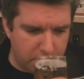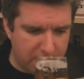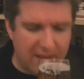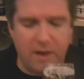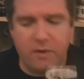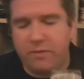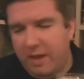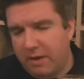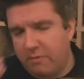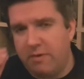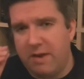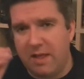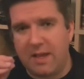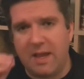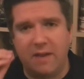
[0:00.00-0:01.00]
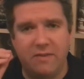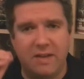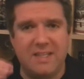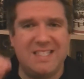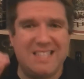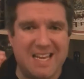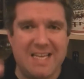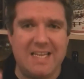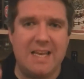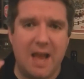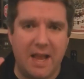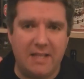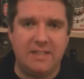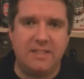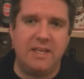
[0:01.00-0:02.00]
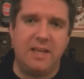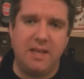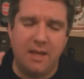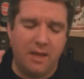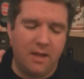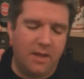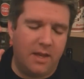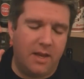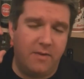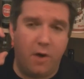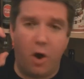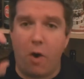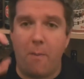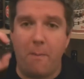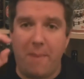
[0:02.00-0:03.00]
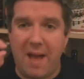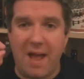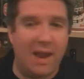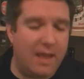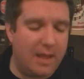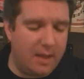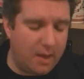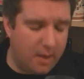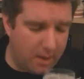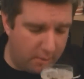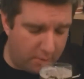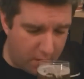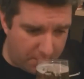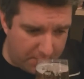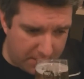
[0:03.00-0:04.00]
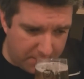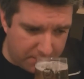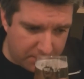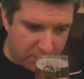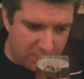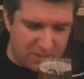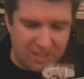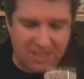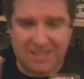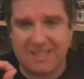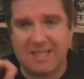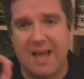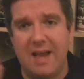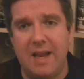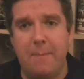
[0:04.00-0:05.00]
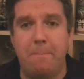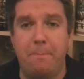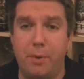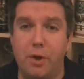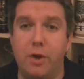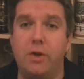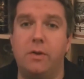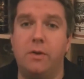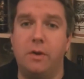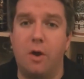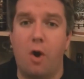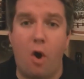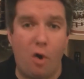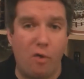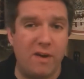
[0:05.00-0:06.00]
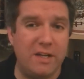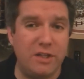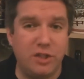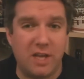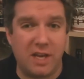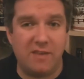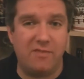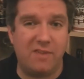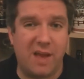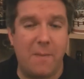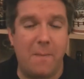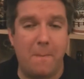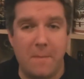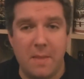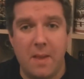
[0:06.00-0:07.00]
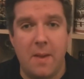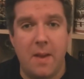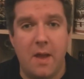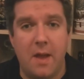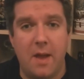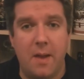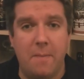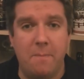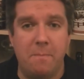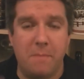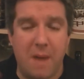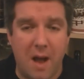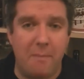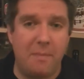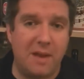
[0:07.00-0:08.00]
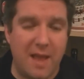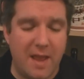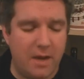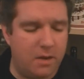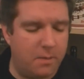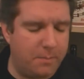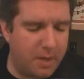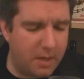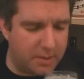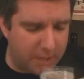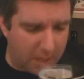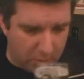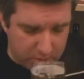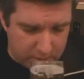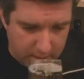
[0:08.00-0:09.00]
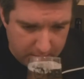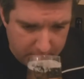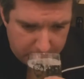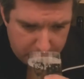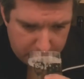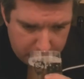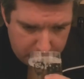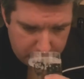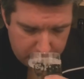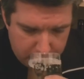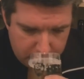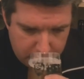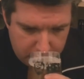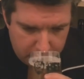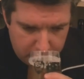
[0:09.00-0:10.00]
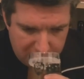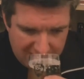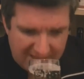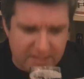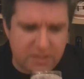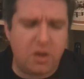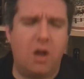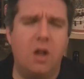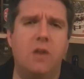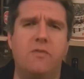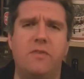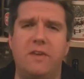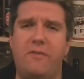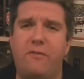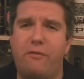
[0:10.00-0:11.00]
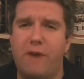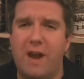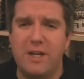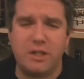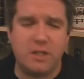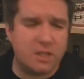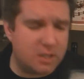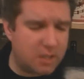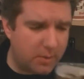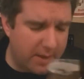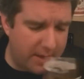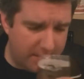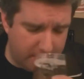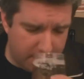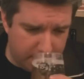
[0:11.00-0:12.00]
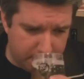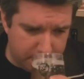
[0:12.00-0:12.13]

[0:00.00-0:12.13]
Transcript: Getting that real kind of like T90 kind of hop pellet aroma, which is a slightly burnt orange, kind of like marmalade on burnt toast. It's got a lovely freshness to it.